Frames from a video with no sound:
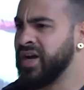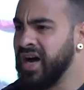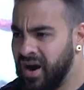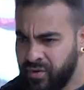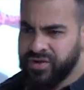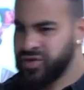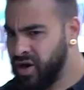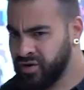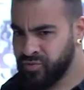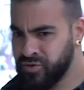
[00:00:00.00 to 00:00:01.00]
So yeah, our
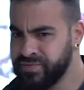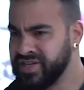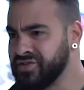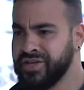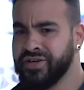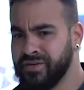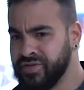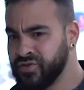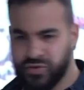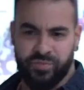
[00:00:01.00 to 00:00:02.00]
talk room is actually going to
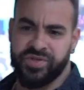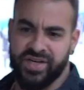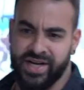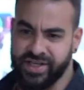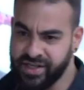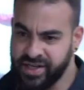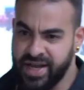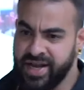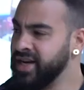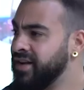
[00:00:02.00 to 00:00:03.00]
be super tiny
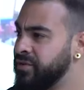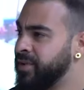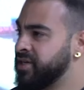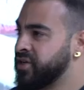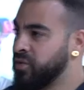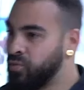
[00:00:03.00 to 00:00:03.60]
and everybody's